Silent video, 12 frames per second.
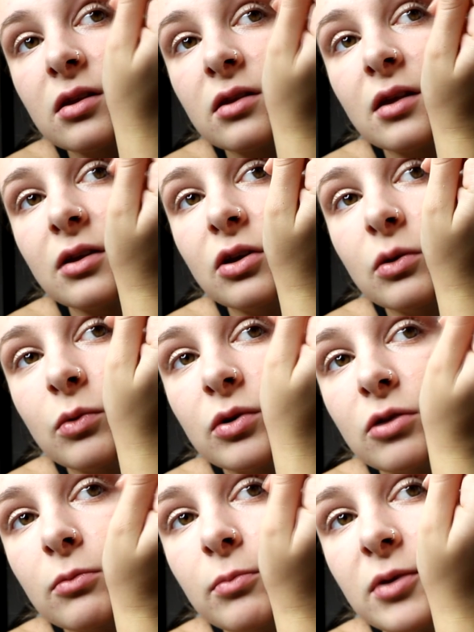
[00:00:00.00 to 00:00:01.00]
then you
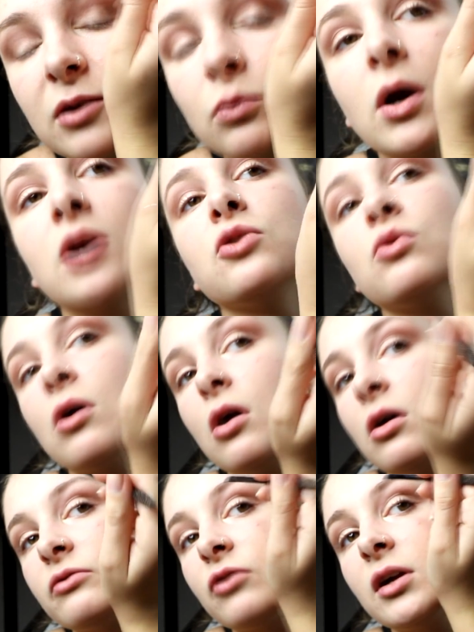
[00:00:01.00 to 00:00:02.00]
wouldn't be where you
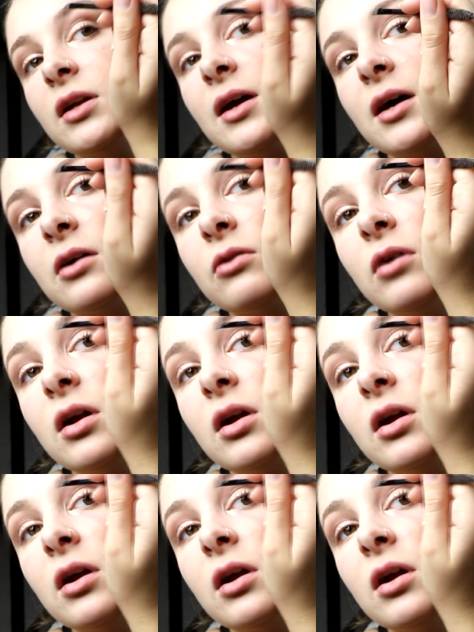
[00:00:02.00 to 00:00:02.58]
are right now.